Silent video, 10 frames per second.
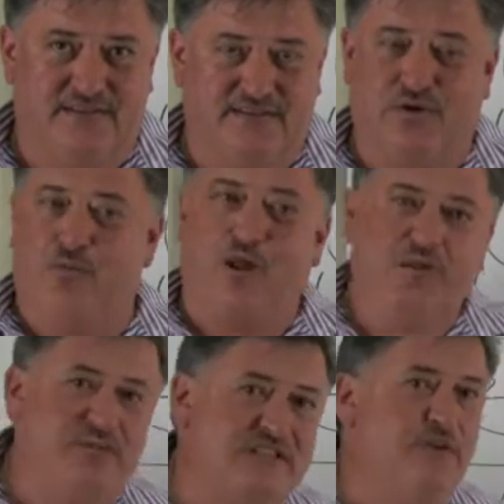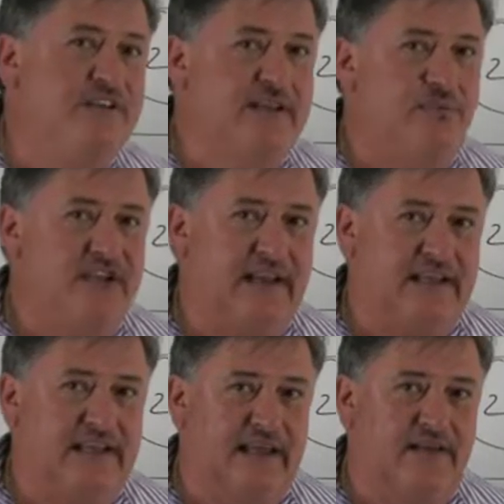So what must we
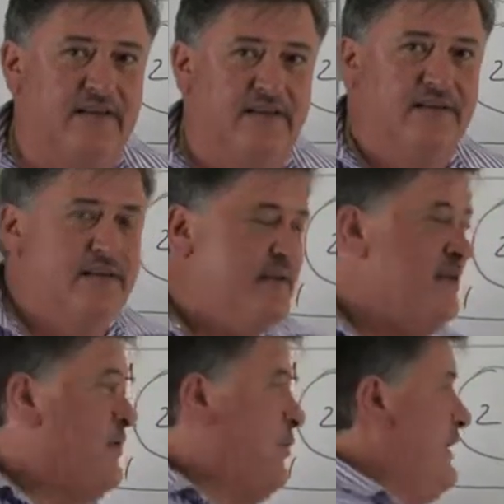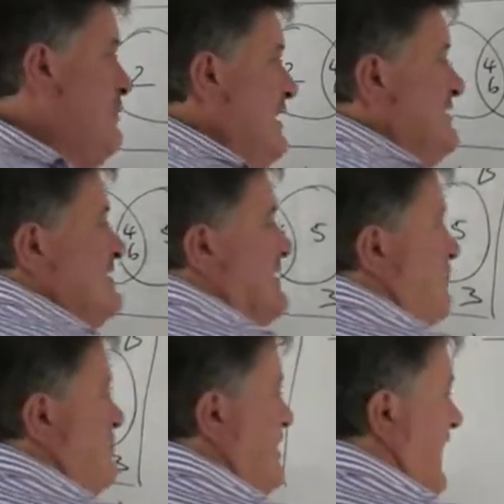subtract here? We must
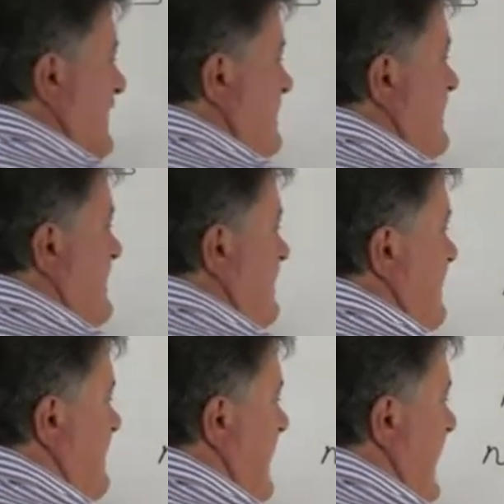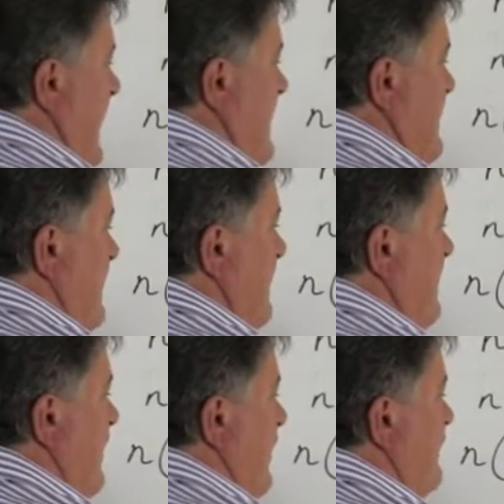subtract the n
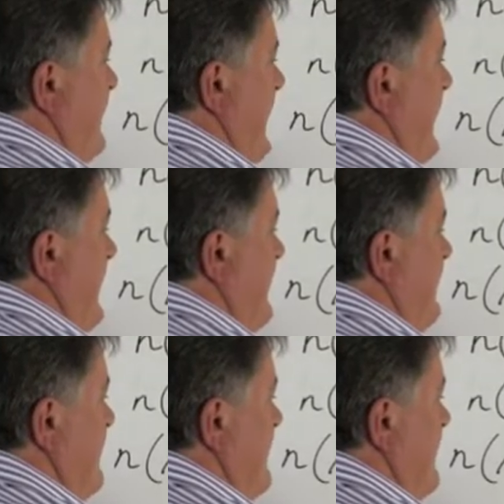of A